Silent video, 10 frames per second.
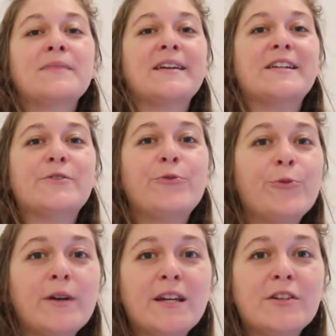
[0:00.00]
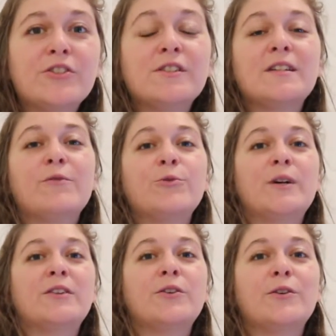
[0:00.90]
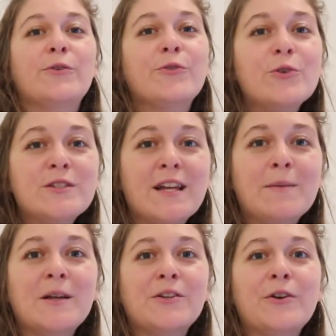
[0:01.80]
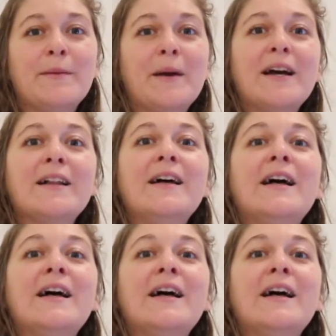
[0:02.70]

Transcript: It's free, you just have to enter your first name and your email